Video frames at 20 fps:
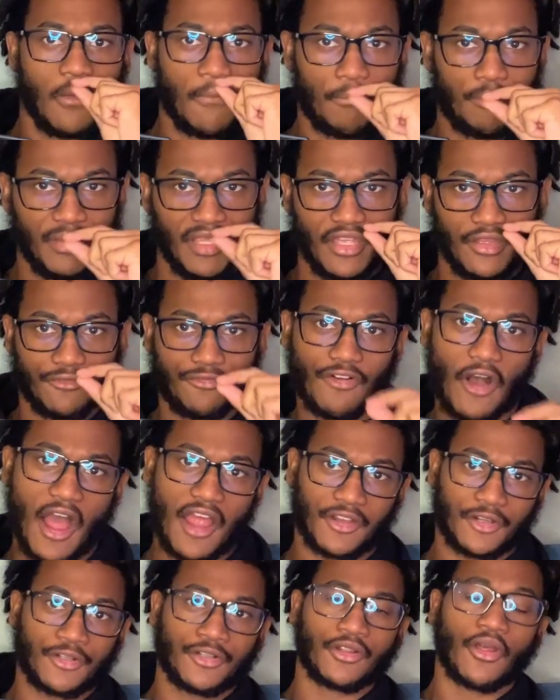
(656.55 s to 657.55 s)
being
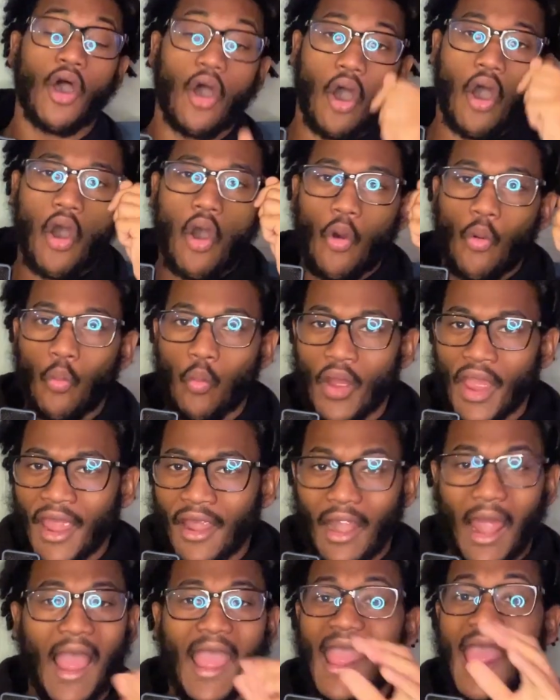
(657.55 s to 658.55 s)
fired.
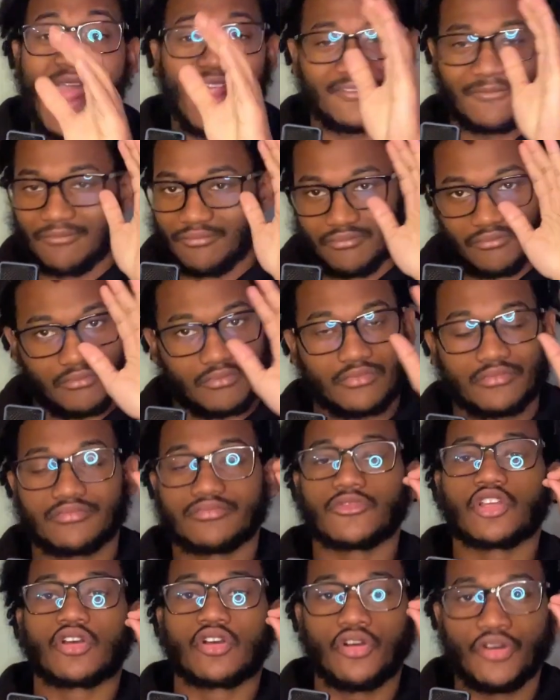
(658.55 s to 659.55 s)
And
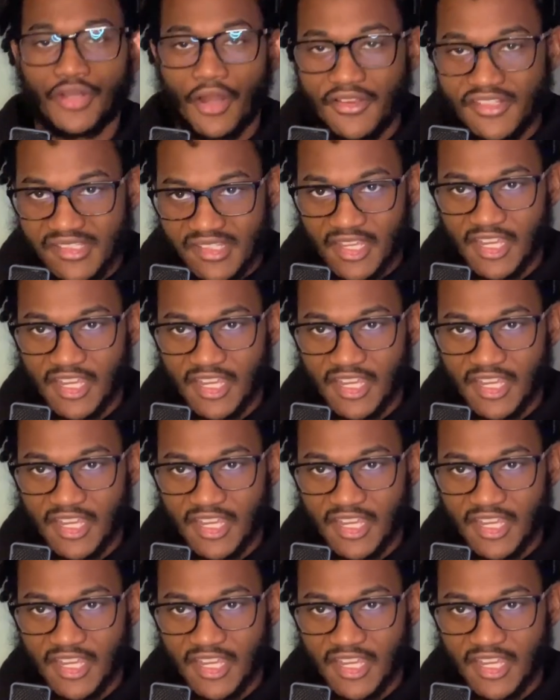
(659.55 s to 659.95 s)
kudos to